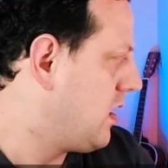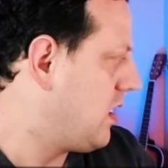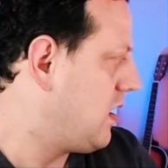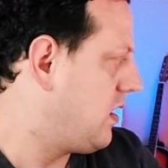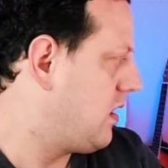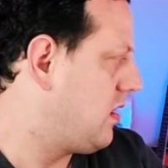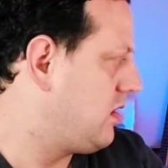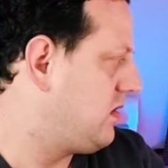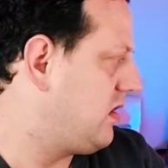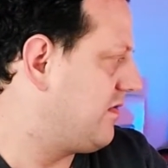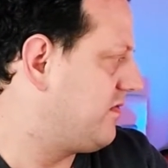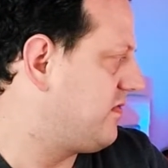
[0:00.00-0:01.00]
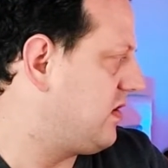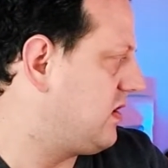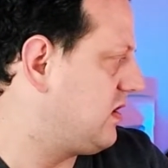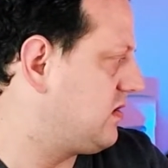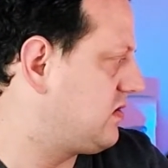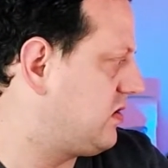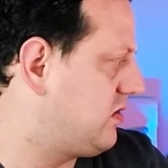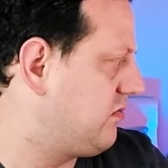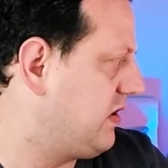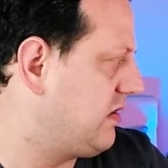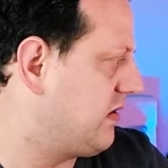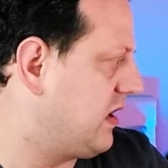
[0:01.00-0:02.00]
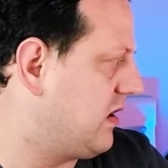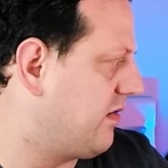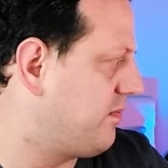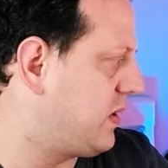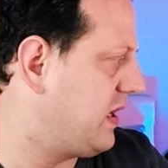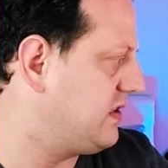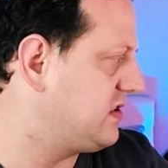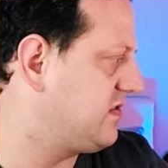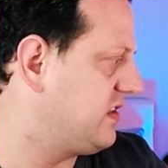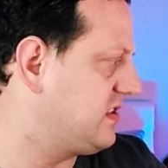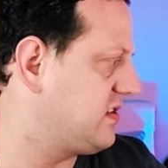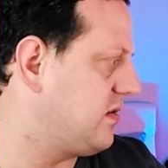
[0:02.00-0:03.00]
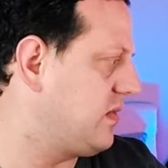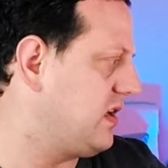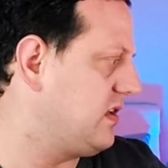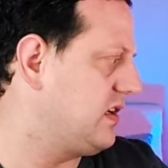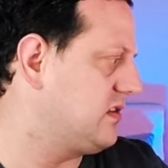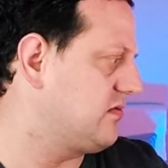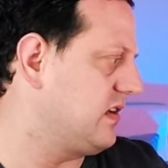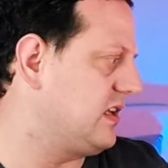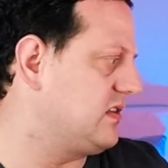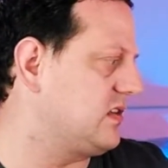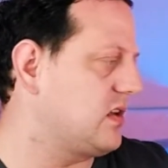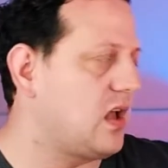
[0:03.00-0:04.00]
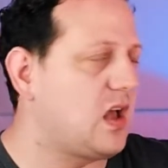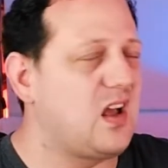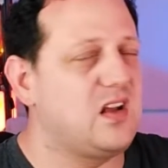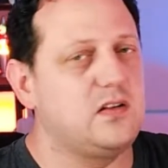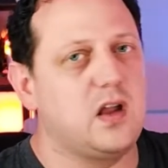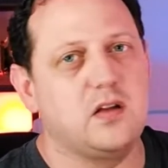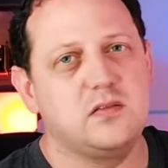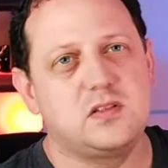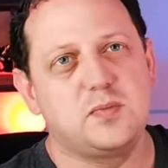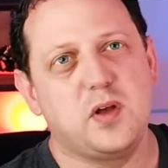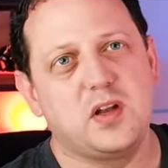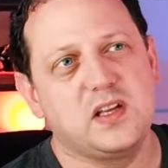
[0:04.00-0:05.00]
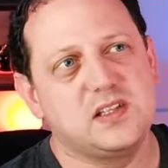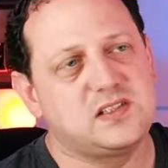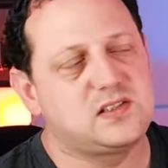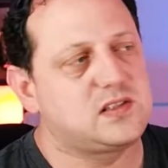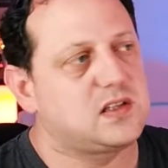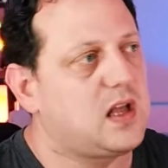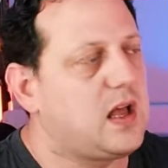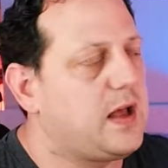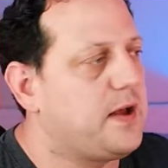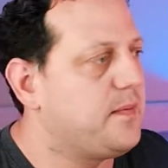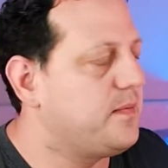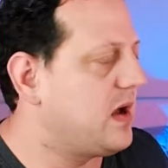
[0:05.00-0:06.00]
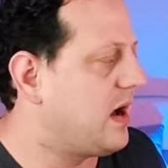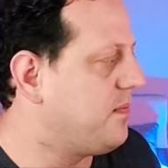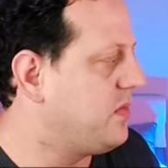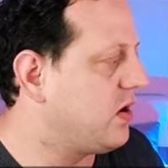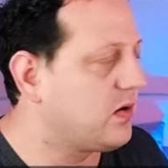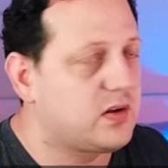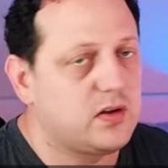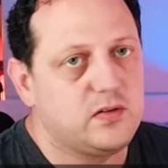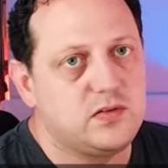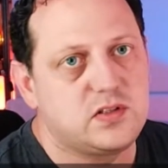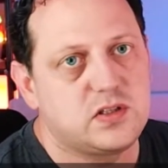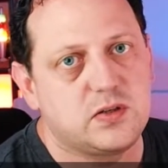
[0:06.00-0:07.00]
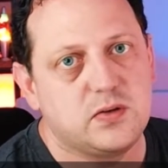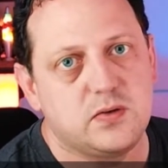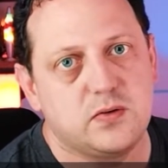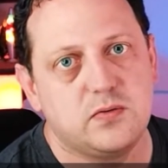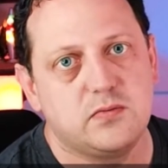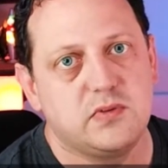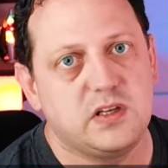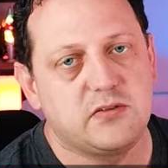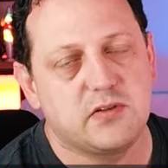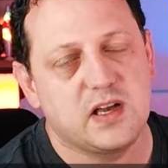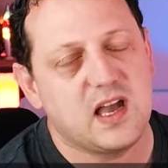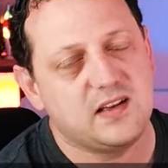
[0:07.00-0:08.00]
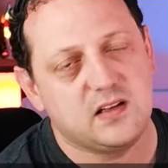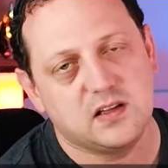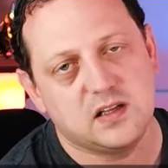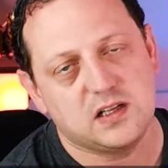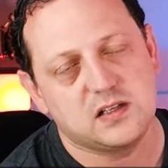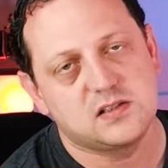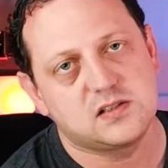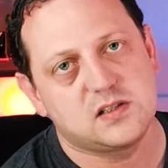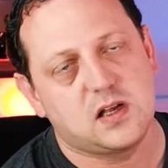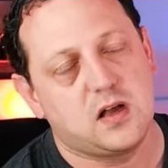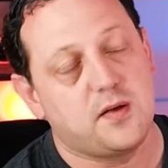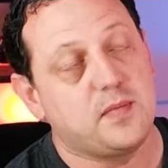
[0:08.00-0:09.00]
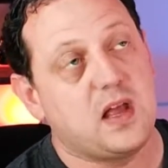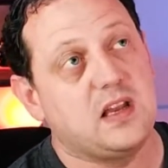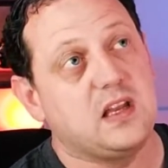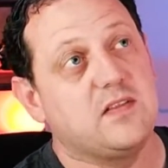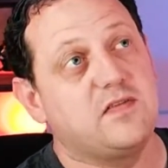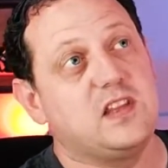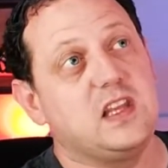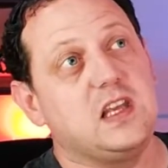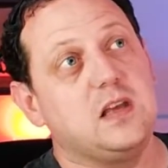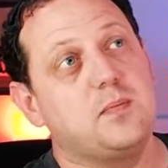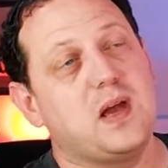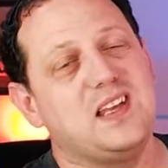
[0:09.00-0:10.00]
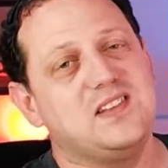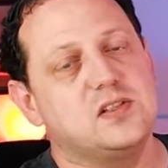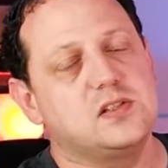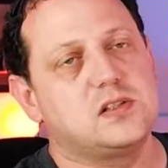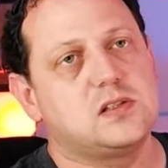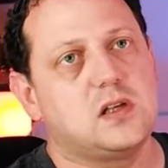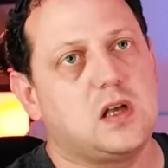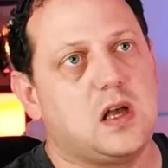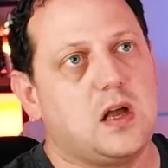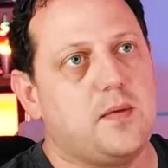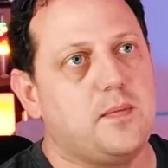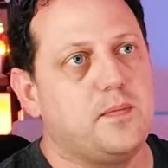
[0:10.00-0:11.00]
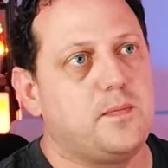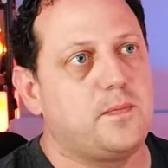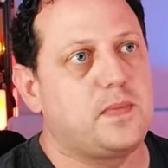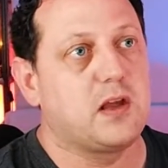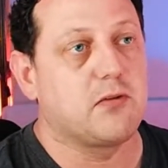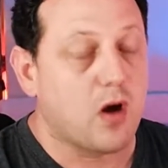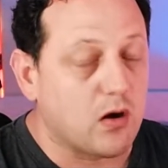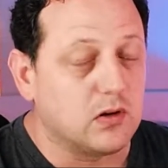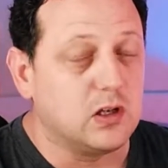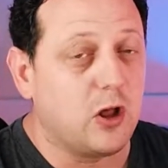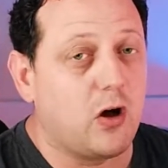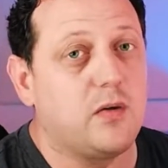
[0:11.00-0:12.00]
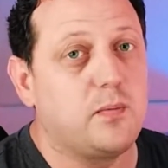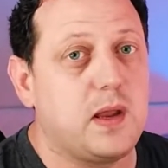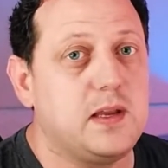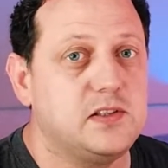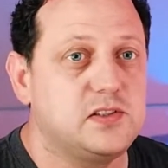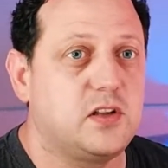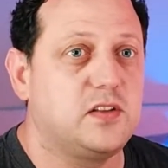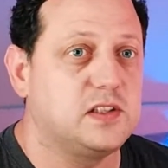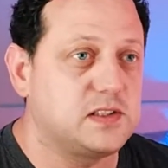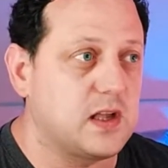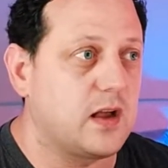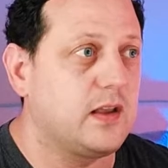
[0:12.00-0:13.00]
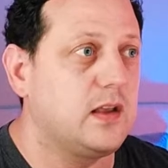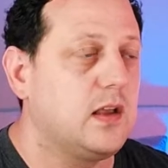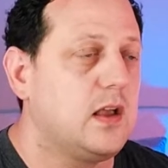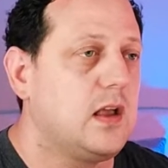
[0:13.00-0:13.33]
Do you have to recreate a lot of pages for this domain, links related? No, to be honest, I'm not going to recreate any of the links, any of the pages. There are a lot of pages on the site.